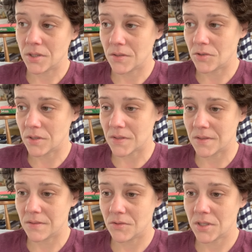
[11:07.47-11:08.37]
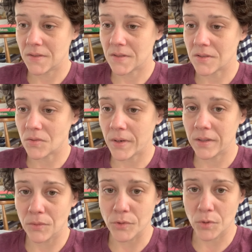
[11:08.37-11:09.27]
She's this great
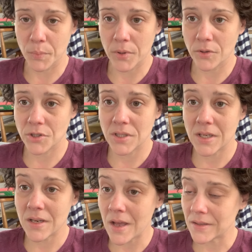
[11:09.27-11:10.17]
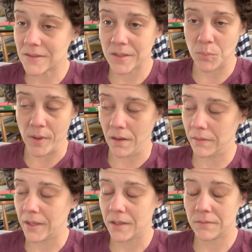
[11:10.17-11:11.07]
little trooper. She did not sleep
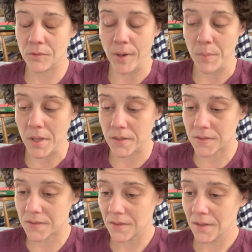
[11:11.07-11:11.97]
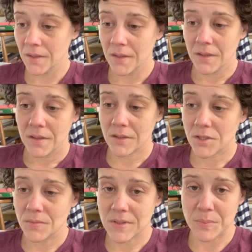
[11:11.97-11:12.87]
well at grandma's. Like,
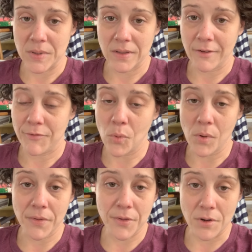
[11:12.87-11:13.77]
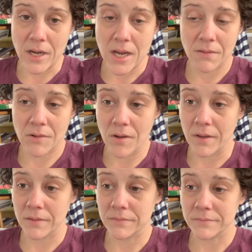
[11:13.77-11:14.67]
she was up at like 4:30
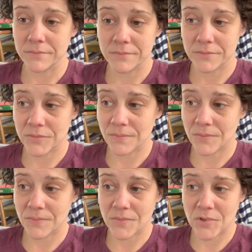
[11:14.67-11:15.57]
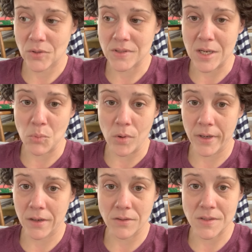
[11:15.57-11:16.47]
on Tuesday
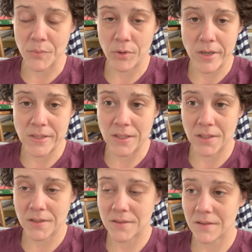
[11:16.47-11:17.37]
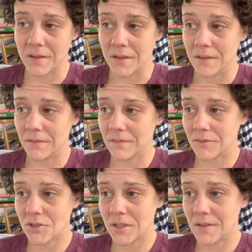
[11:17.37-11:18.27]
morning or some craziness, and then
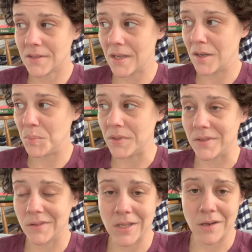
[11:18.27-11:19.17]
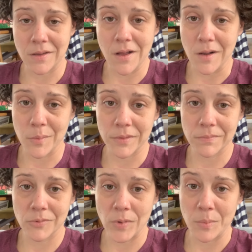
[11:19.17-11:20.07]
she stayed up until 10 o'clock with
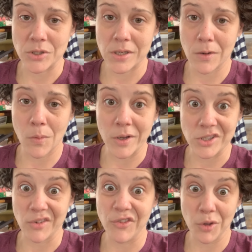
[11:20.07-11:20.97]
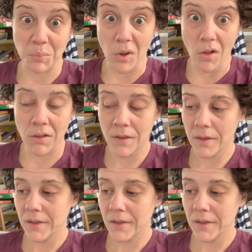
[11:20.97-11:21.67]
Grandma Cheryl watching football.